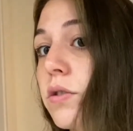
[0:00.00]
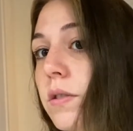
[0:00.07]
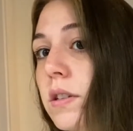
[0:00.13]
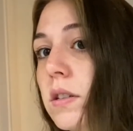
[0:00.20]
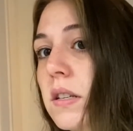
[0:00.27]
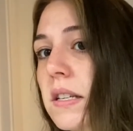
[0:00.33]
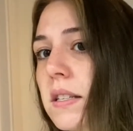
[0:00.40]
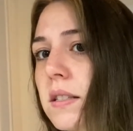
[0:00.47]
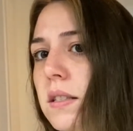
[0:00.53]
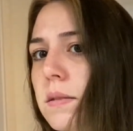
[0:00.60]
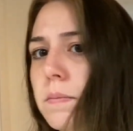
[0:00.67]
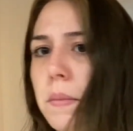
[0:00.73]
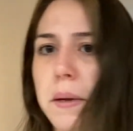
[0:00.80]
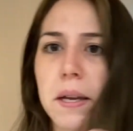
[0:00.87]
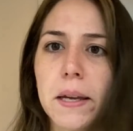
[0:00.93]
This is
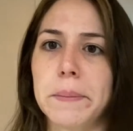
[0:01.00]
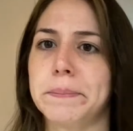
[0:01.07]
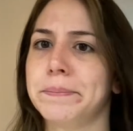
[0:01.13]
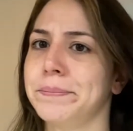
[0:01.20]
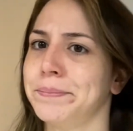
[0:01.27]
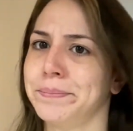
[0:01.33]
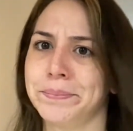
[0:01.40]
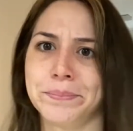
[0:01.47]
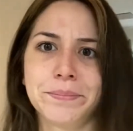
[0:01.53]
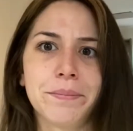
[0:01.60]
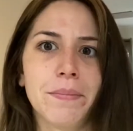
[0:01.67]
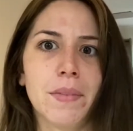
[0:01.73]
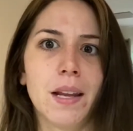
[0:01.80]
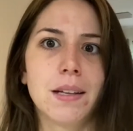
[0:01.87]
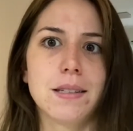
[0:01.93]
my
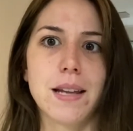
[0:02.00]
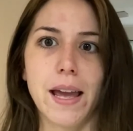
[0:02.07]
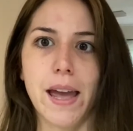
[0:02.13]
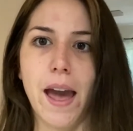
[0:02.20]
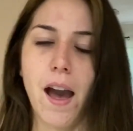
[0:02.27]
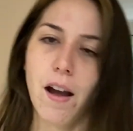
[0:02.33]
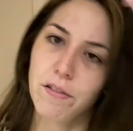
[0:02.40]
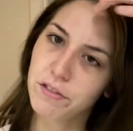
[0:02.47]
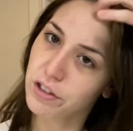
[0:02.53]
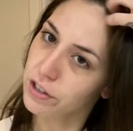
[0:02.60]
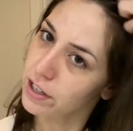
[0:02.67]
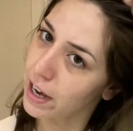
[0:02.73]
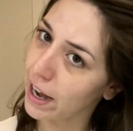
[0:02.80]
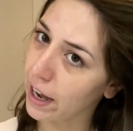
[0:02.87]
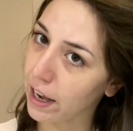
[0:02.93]
day after
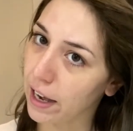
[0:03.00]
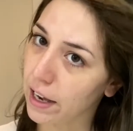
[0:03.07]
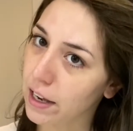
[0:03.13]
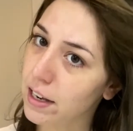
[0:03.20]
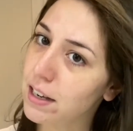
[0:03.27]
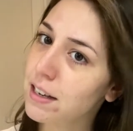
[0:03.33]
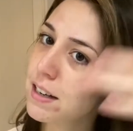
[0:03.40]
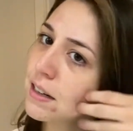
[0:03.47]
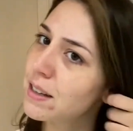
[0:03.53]
hair.